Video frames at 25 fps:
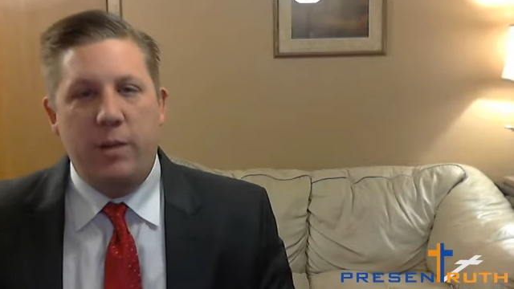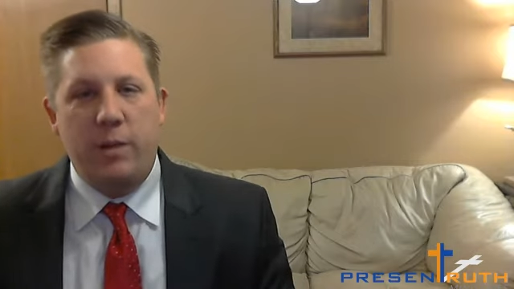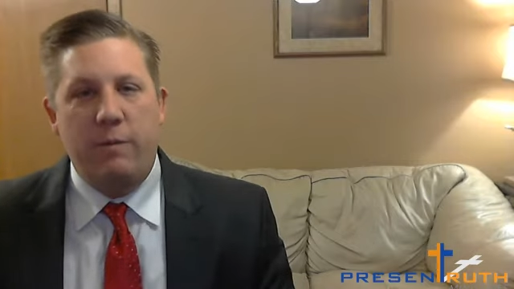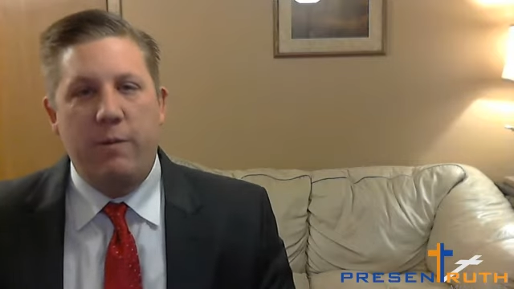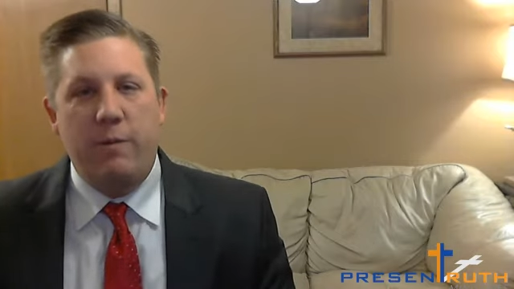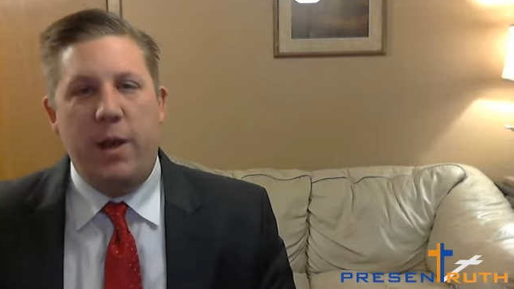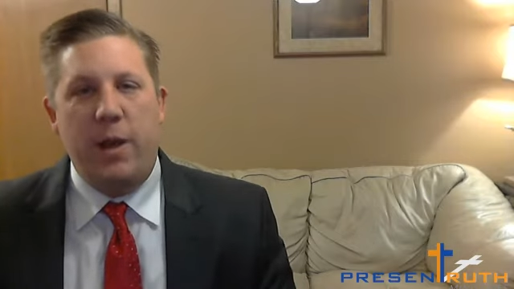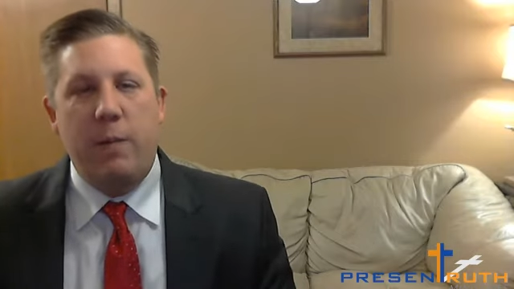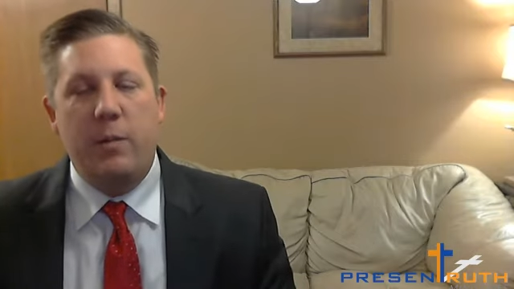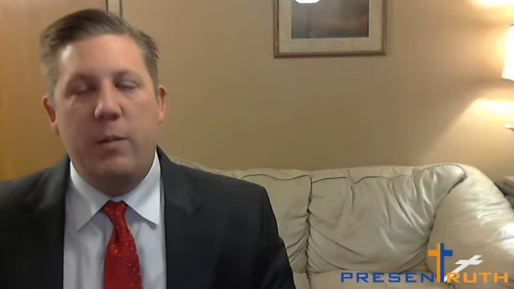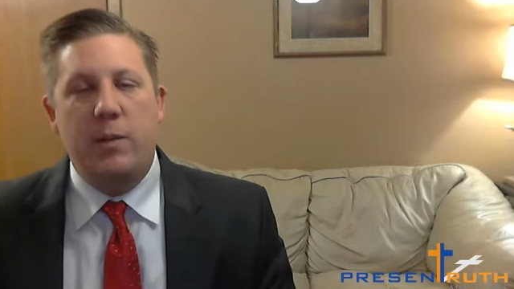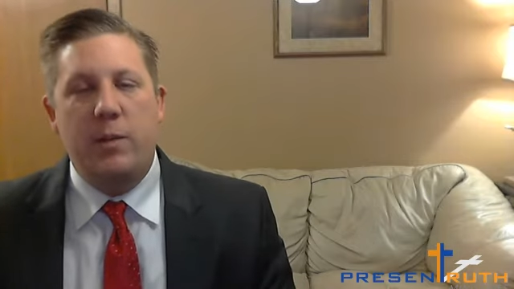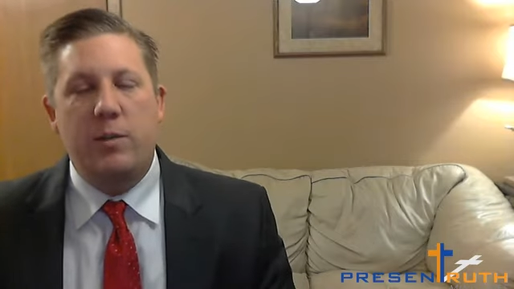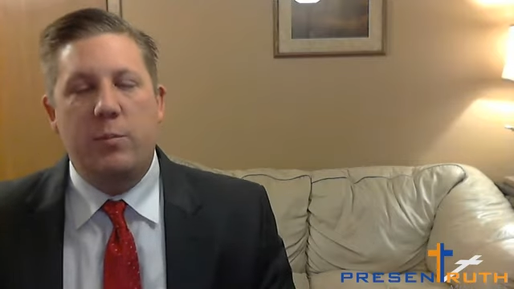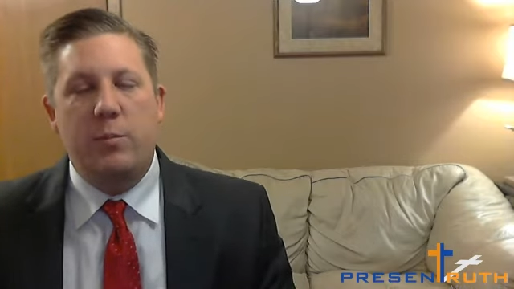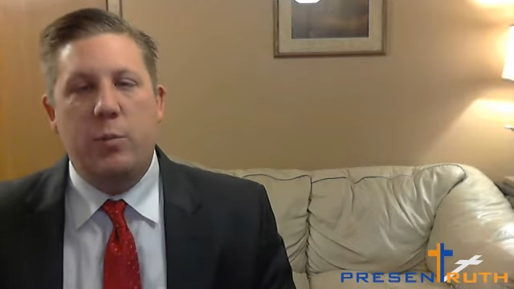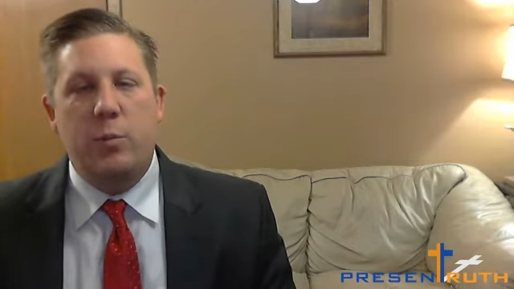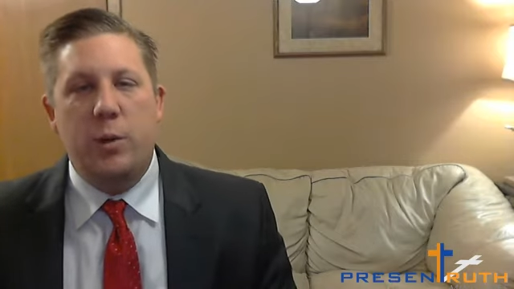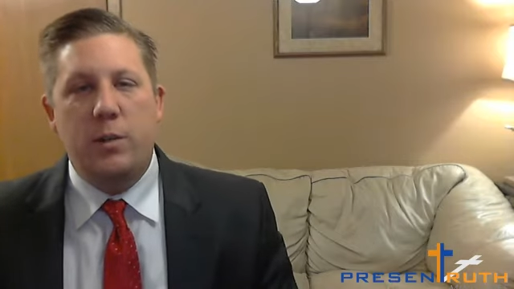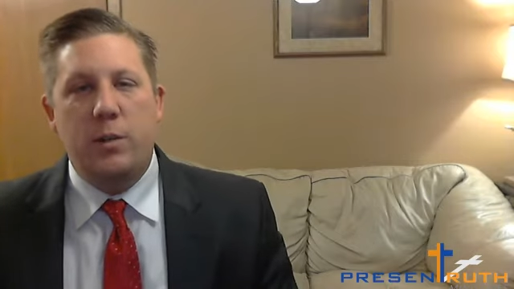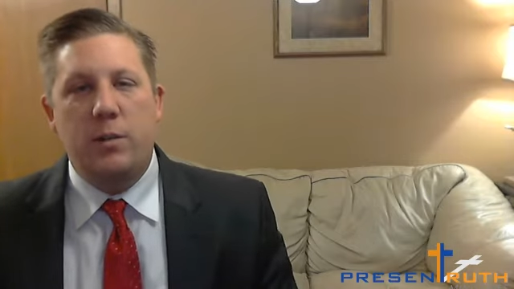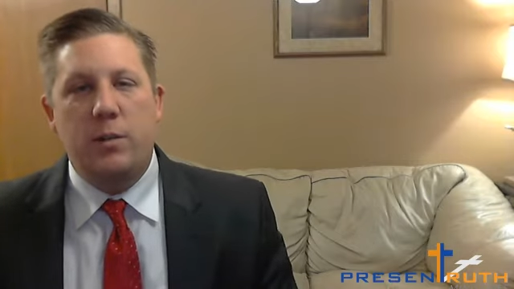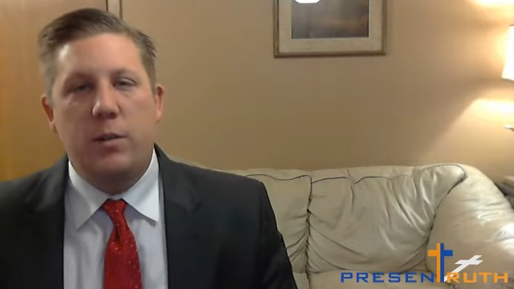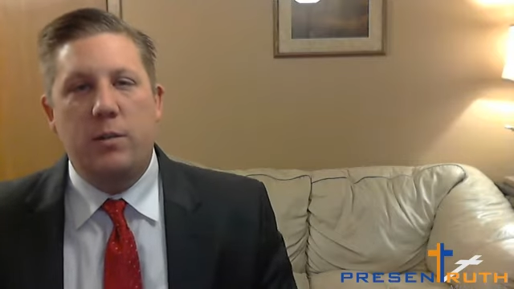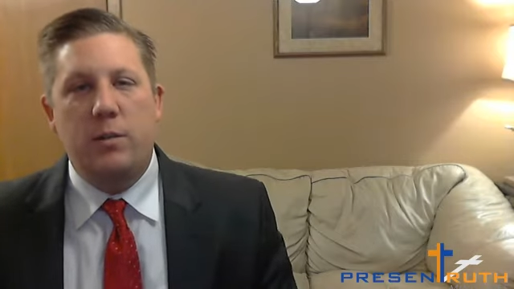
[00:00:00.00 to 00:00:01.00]
families of
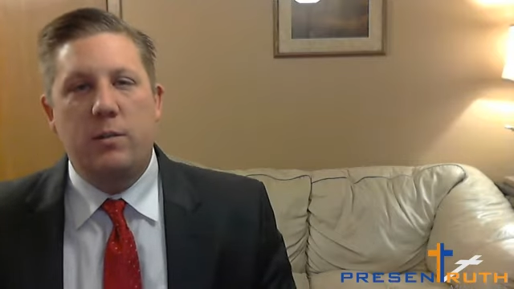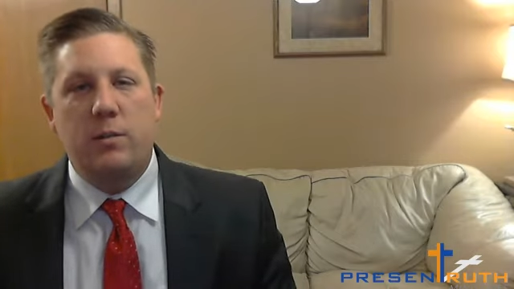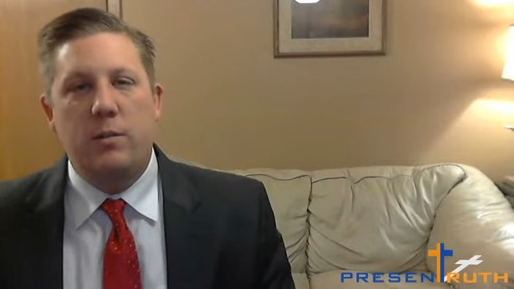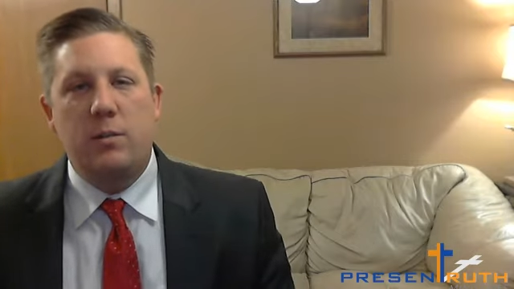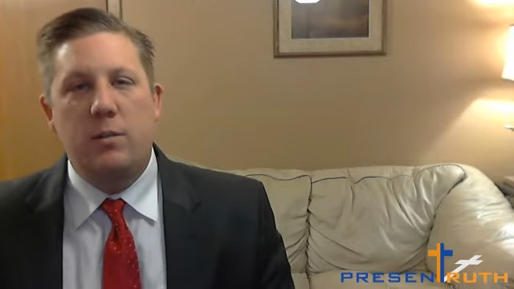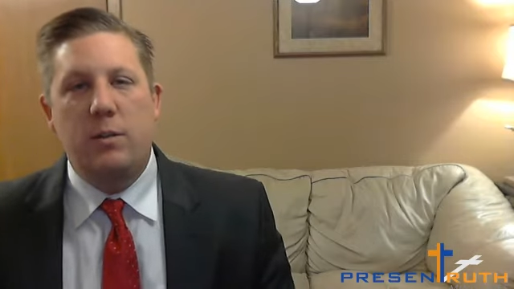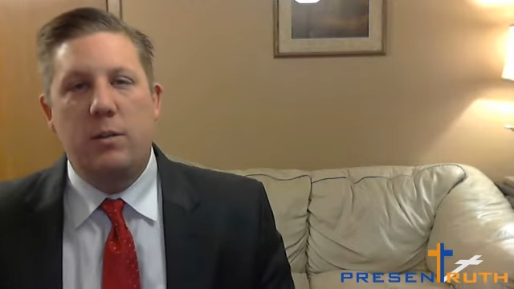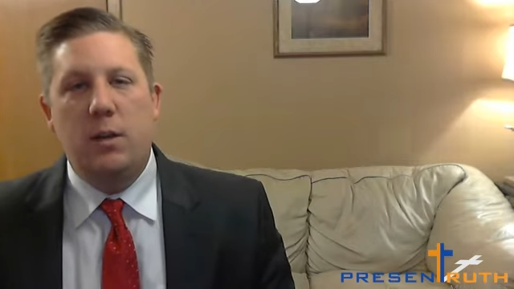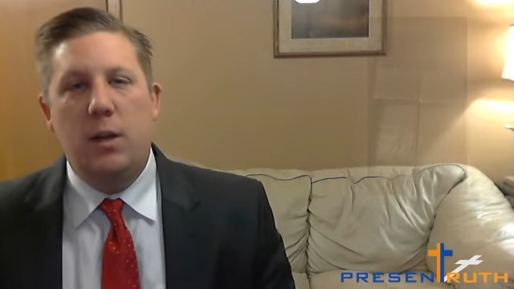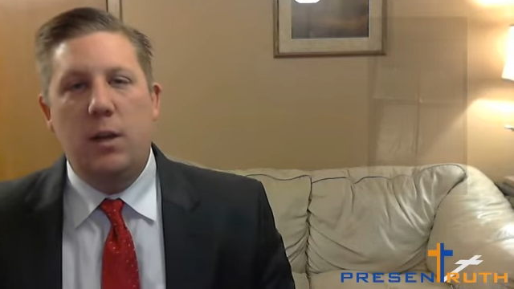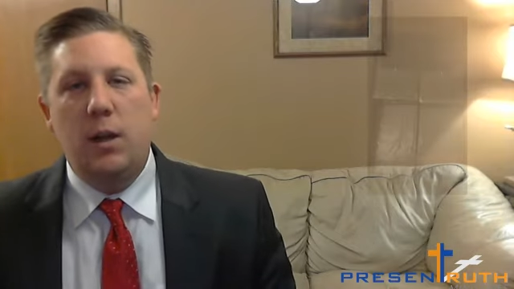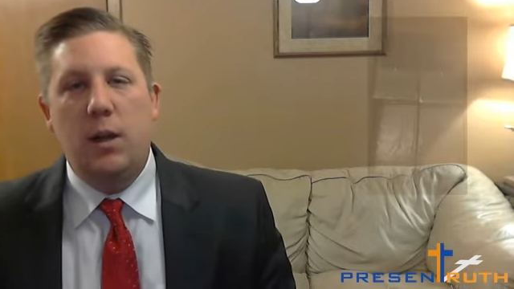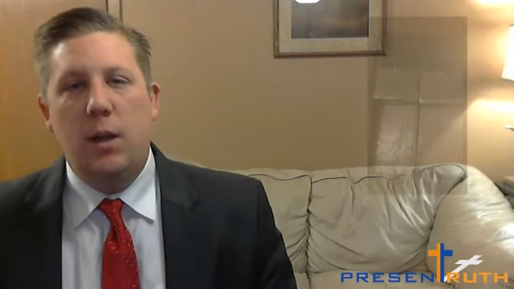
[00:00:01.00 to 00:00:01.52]
prisoners.